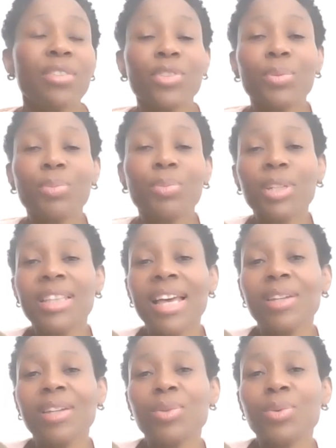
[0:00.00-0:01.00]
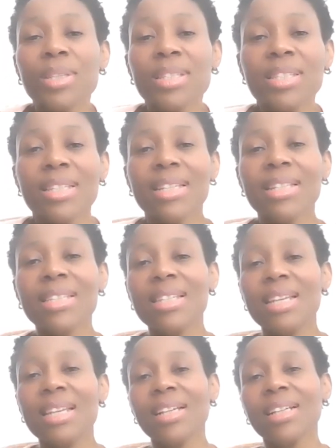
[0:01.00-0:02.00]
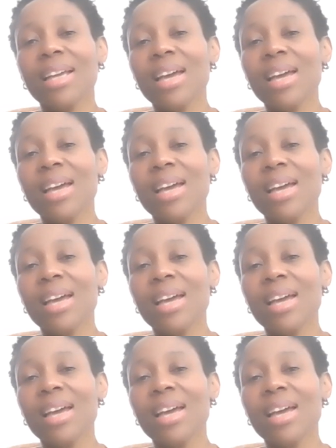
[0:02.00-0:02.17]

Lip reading: everybody that was listening